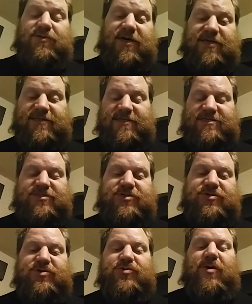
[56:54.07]
you ain't this,
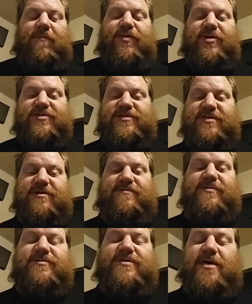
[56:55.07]
you a pussy
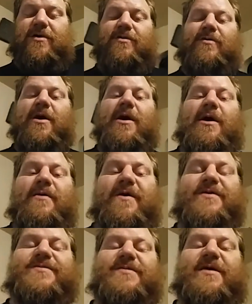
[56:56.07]
if you tell.
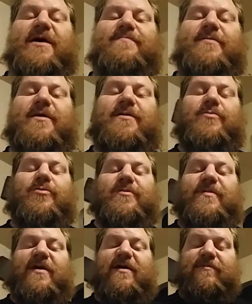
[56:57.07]
That's the type of
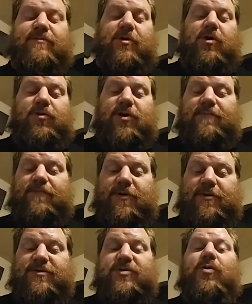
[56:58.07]
neighborhood that I've grown up
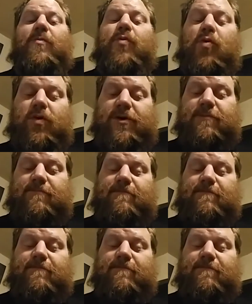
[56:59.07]
in to a point.